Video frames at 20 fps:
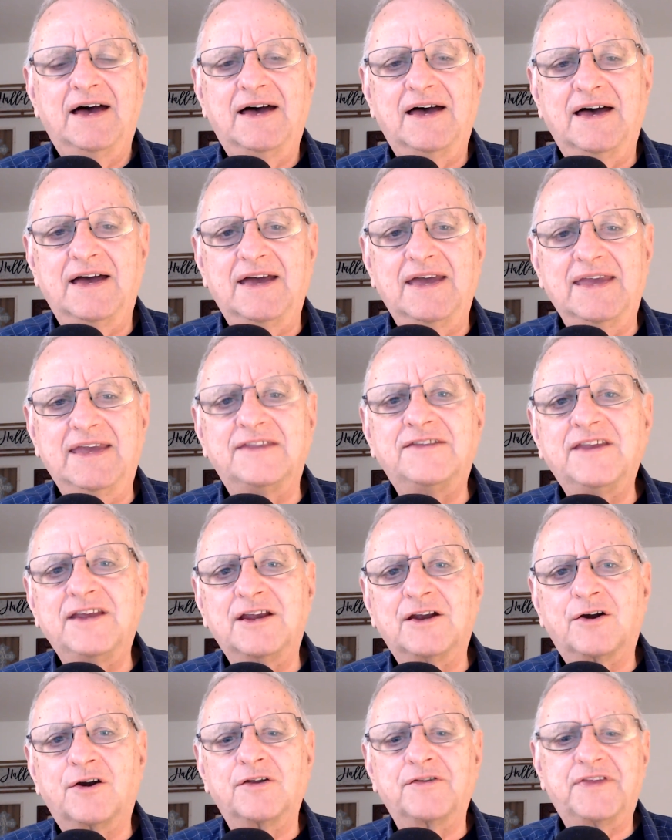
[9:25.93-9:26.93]
uh, in
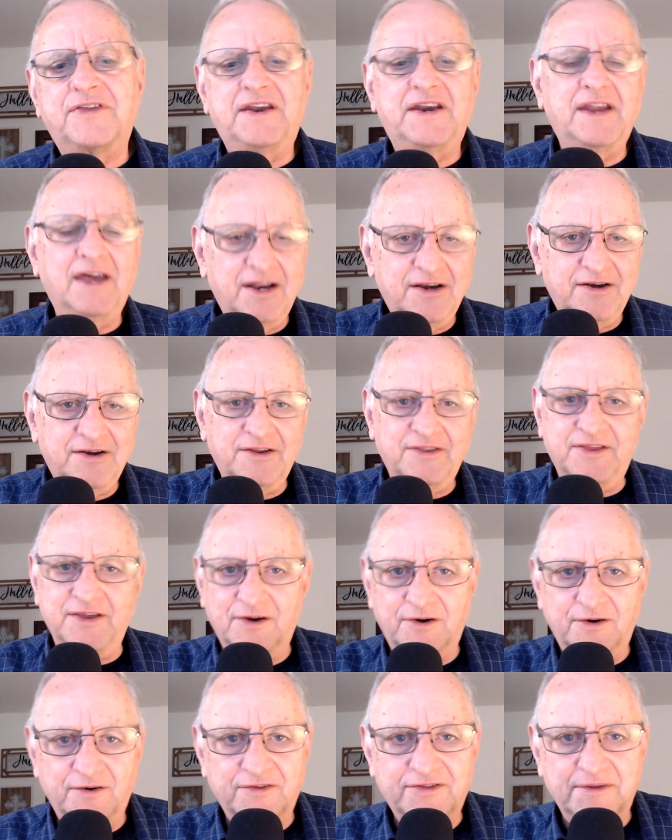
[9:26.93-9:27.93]
the earth, and under
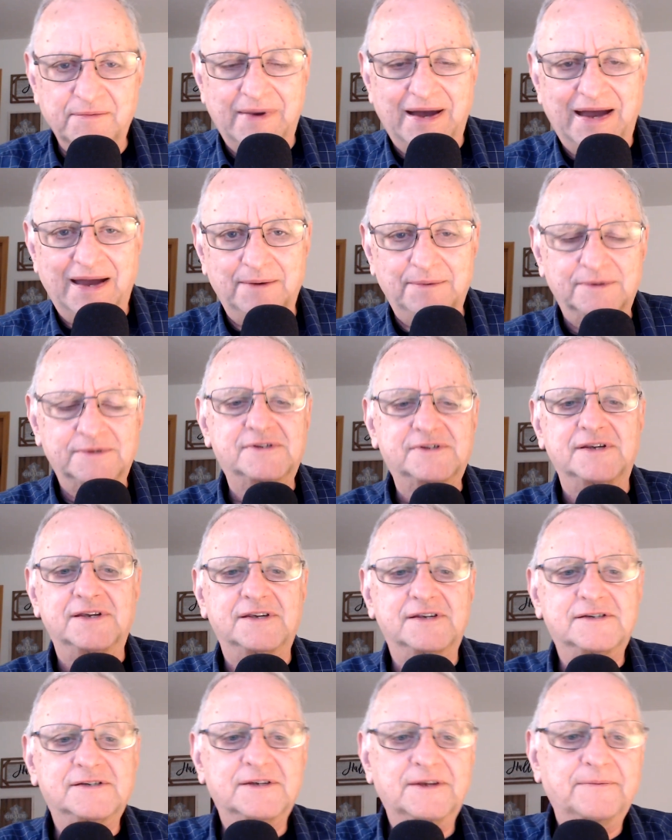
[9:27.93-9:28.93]
the earth, the Bible
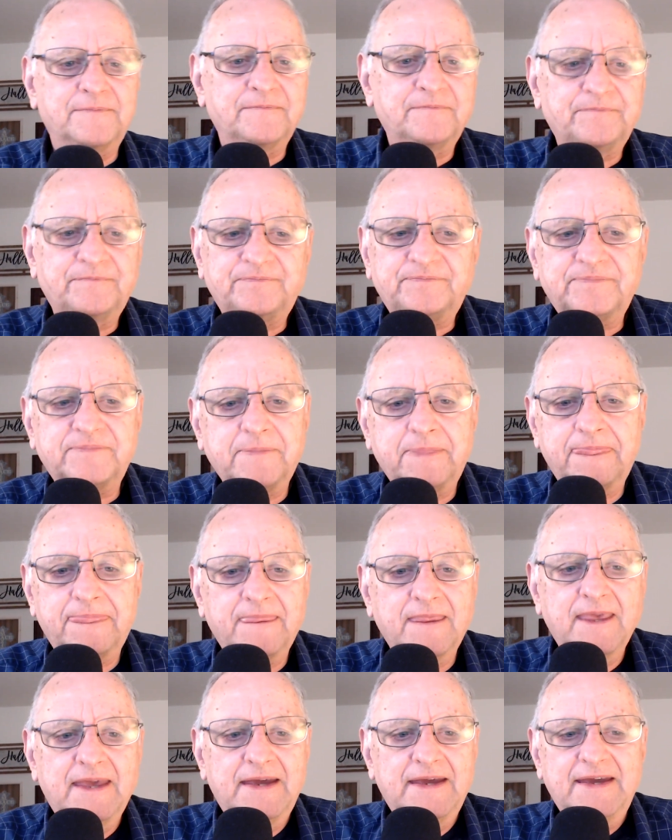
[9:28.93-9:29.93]
says.
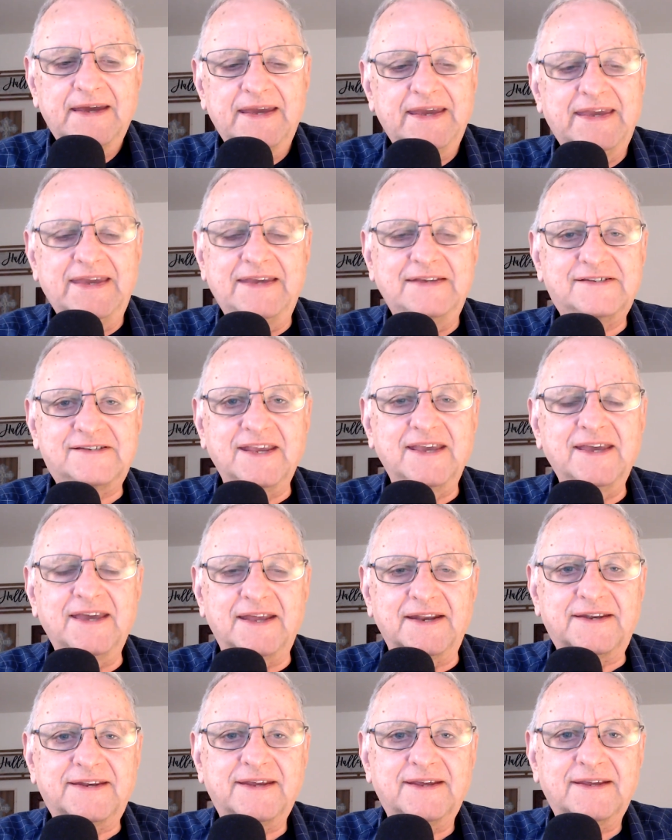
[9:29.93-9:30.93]
He's
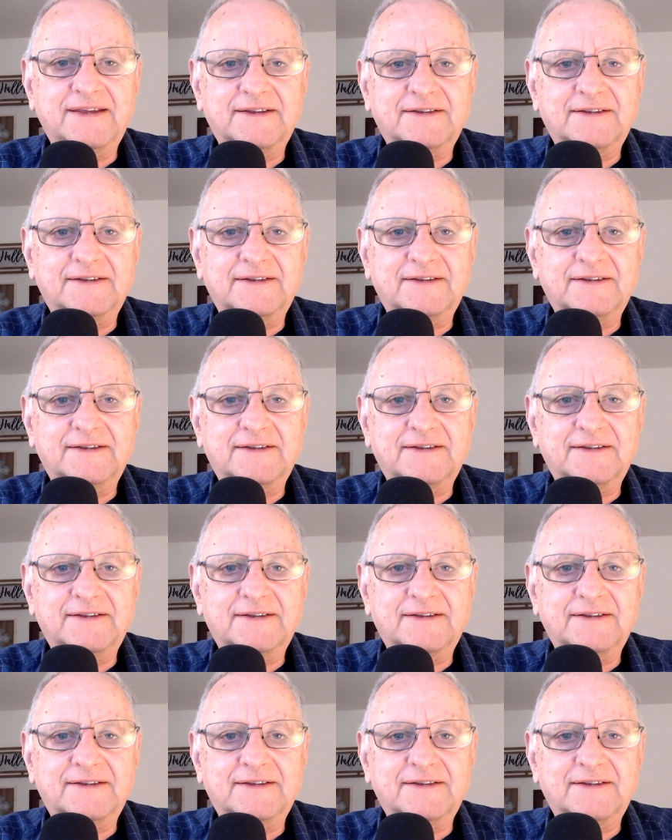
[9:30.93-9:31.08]
it.